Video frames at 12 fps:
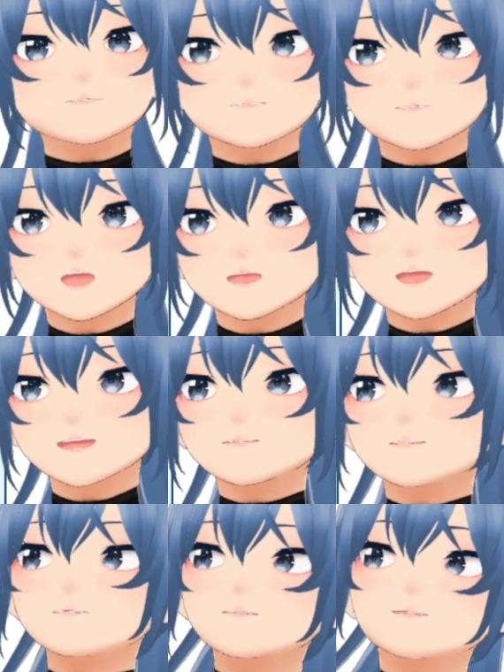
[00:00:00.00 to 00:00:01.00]
Often,
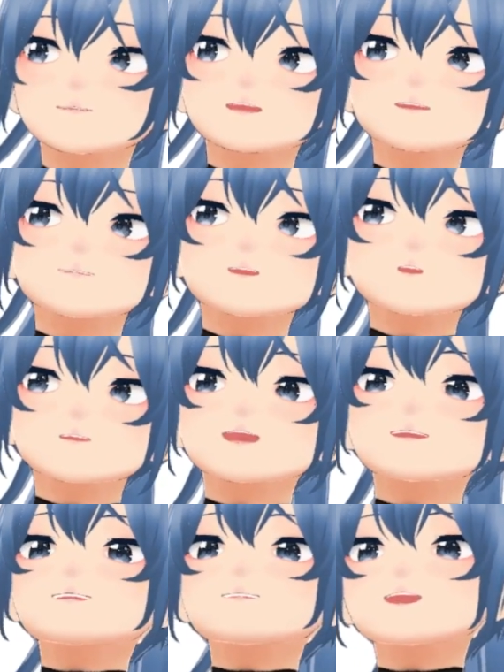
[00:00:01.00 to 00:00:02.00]
not the one that
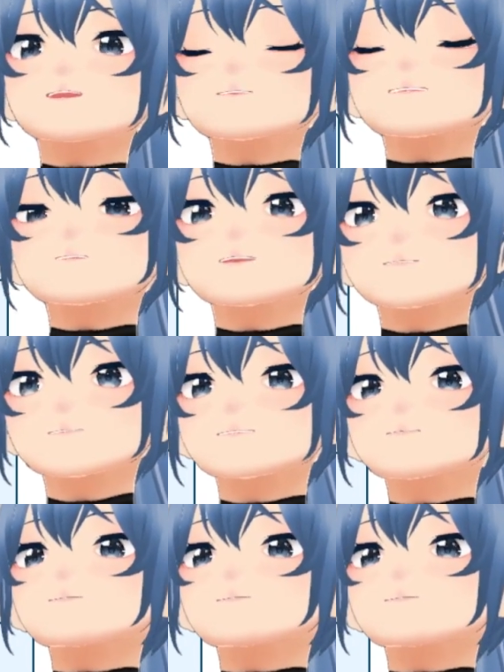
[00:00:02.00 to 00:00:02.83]
I had previously.